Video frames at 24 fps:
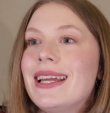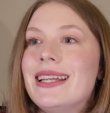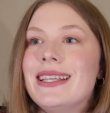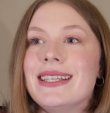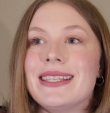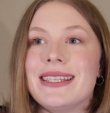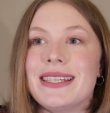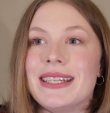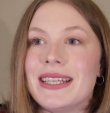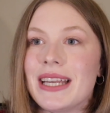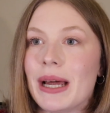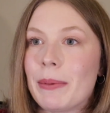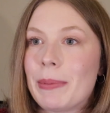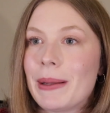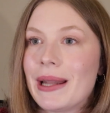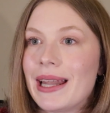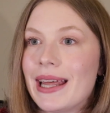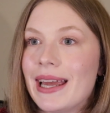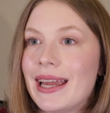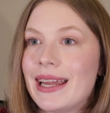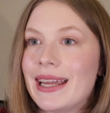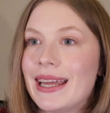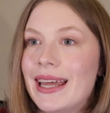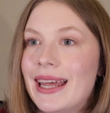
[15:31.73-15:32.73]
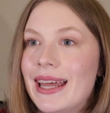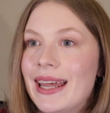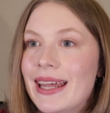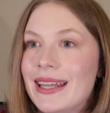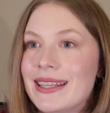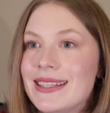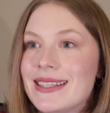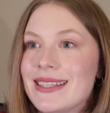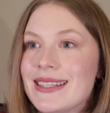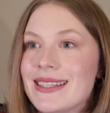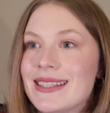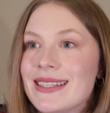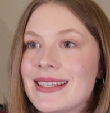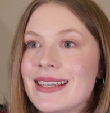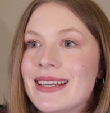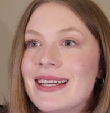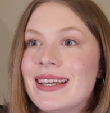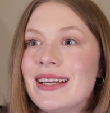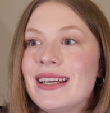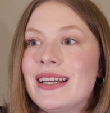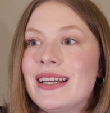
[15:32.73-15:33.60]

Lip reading: NCAA hits.